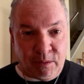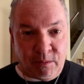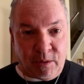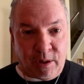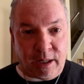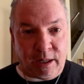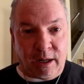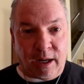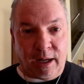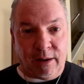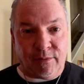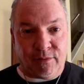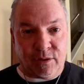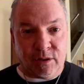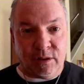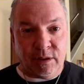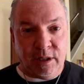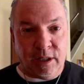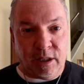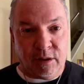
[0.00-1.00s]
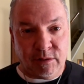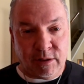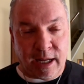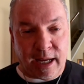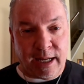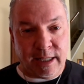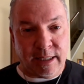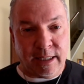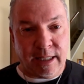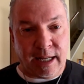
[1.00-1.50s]
and whatnot for, you know,
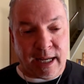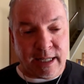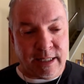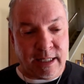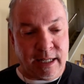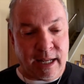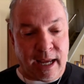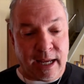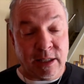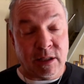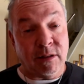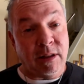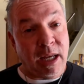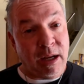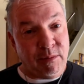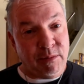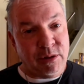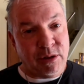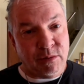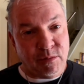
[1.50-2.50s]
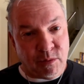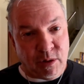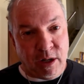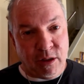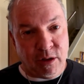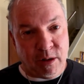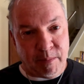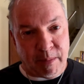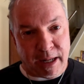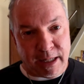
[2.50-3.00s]
days and days and days. So that was one
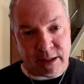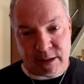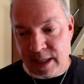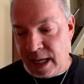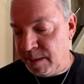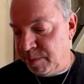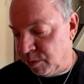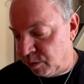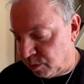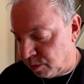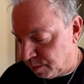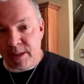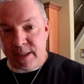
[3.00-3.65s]
of their main staples.